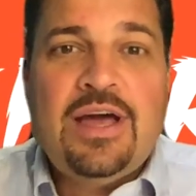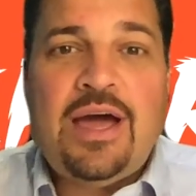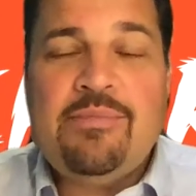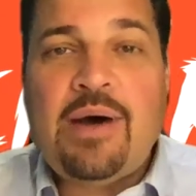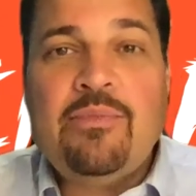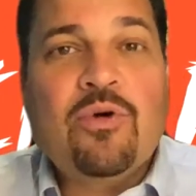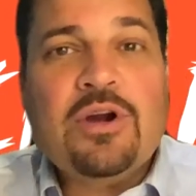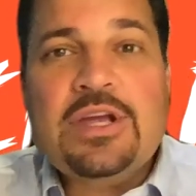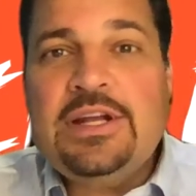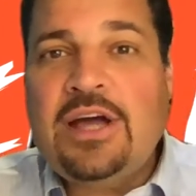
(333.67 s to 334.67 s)
Um, I'm
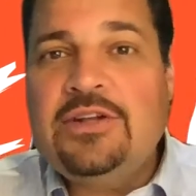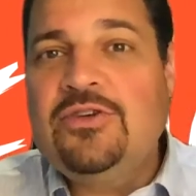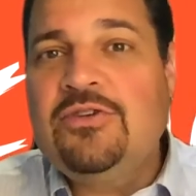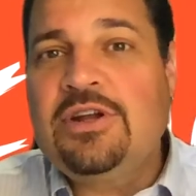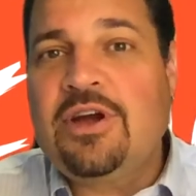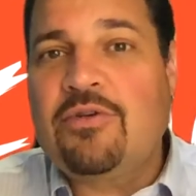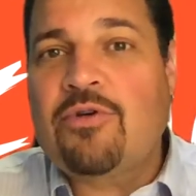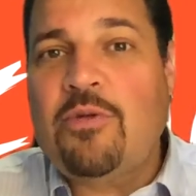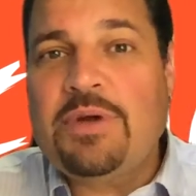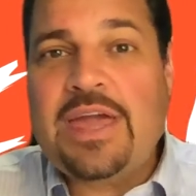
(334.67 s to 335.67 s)
working on doing
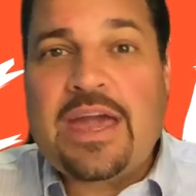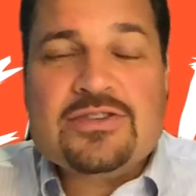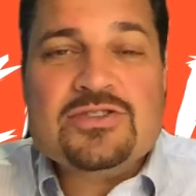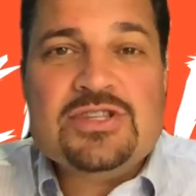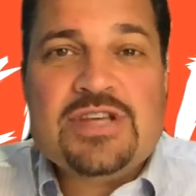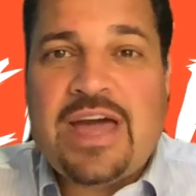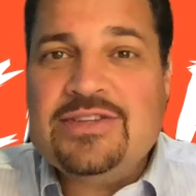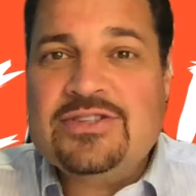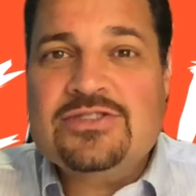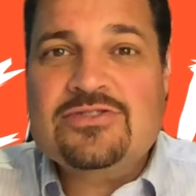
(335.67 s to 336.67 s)
aerobic
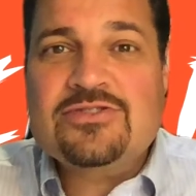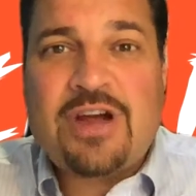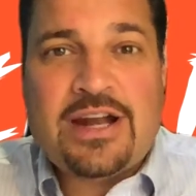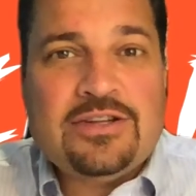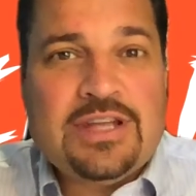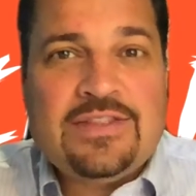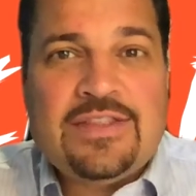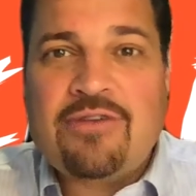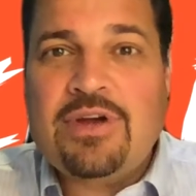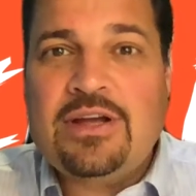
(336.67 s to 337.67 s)
exercises, trying to get
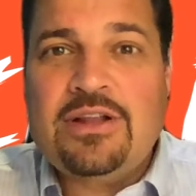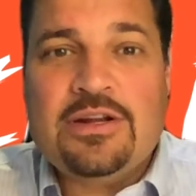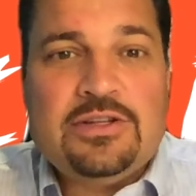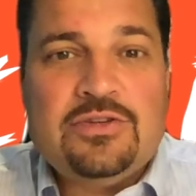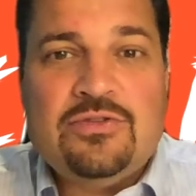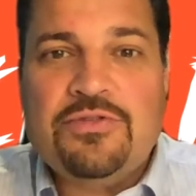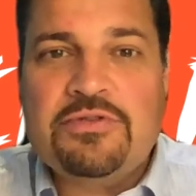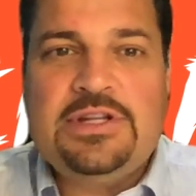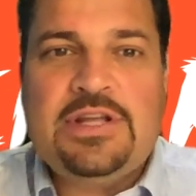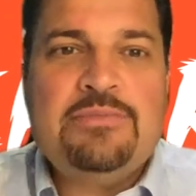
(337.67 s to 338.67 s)
that regularly two,
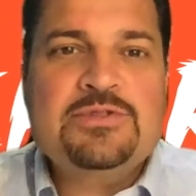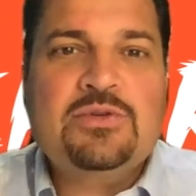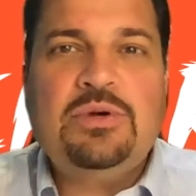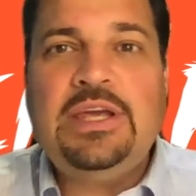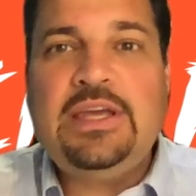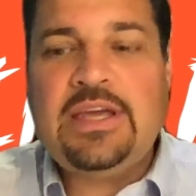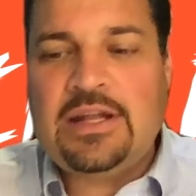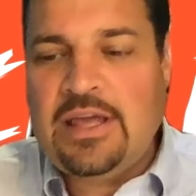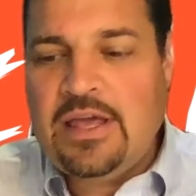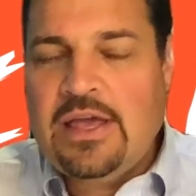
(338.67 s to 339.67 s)
three times a week,
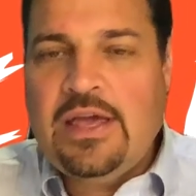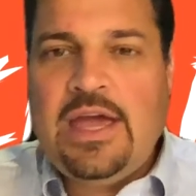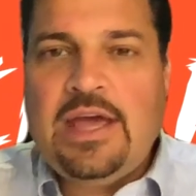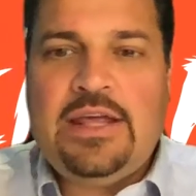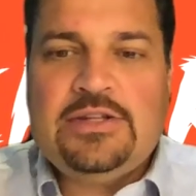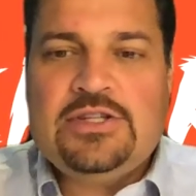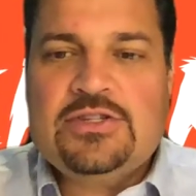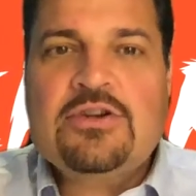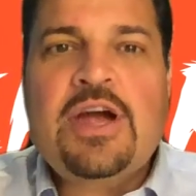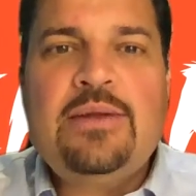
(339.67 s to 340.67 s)
and and and
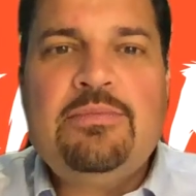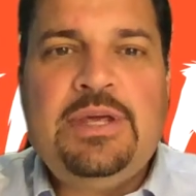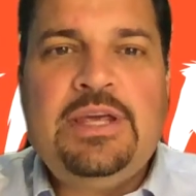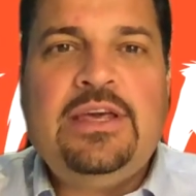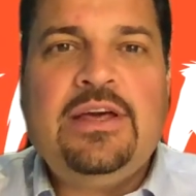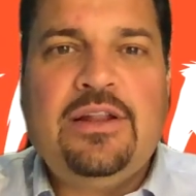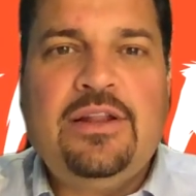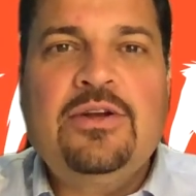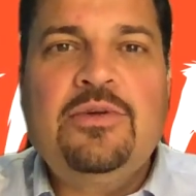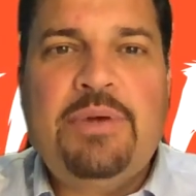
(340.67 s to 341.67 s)
just trying to be a
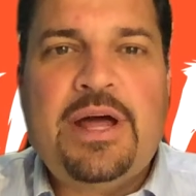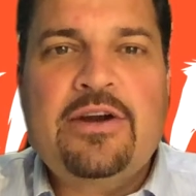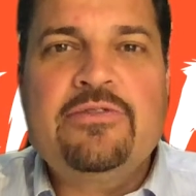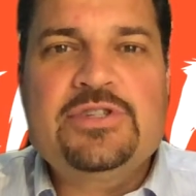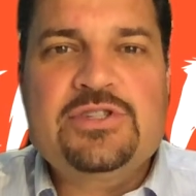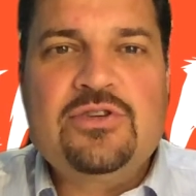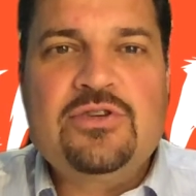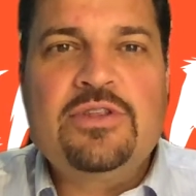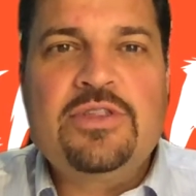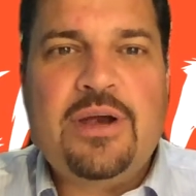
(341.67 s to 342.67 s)
little better of a
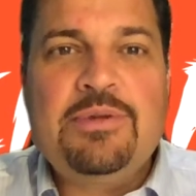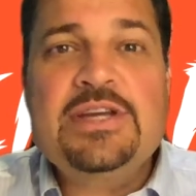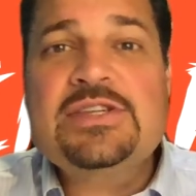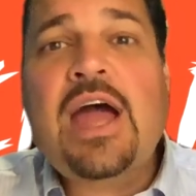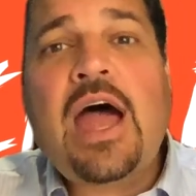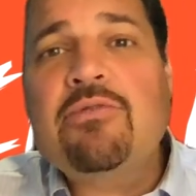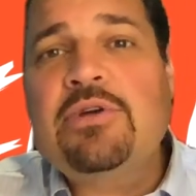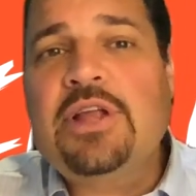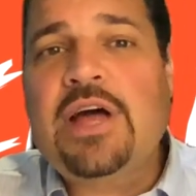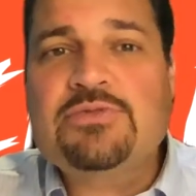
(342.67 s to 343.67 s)
steward there because I, I
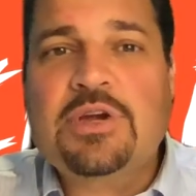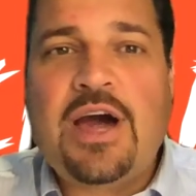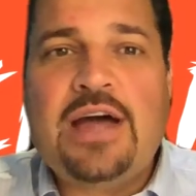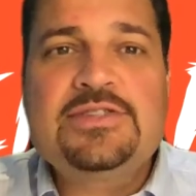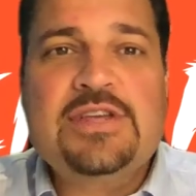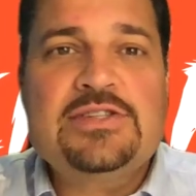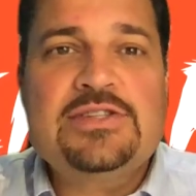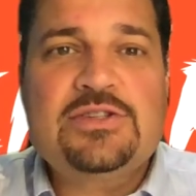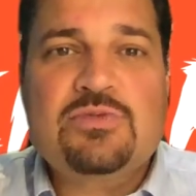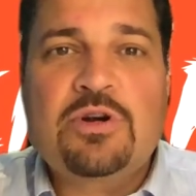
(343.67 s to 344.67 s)
realize what God says in
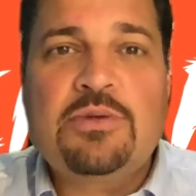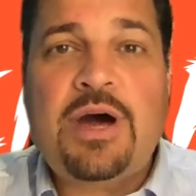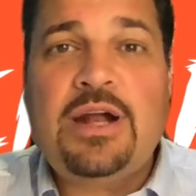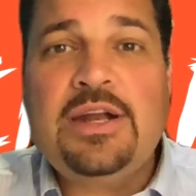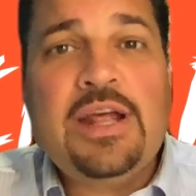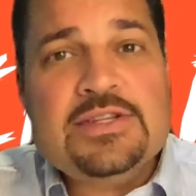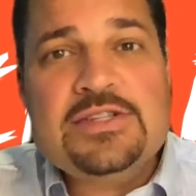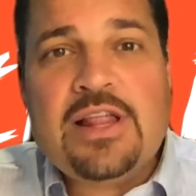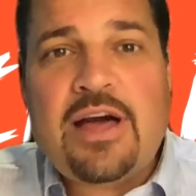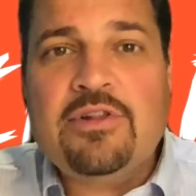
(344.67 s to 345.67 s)
His Word about it, and I
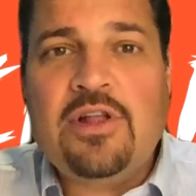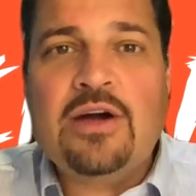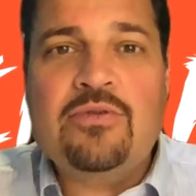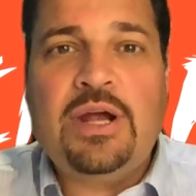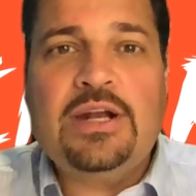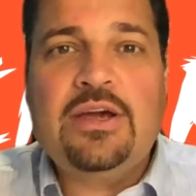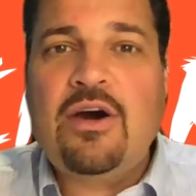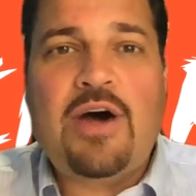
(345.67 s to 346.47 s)
still have a long way to go.